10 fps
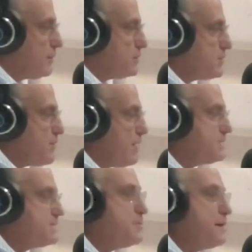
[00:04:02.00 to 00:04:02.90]
So
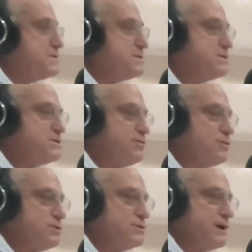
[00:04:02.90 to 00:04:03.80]
that's the message for
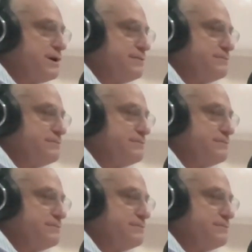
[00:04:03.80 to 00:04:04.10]
today.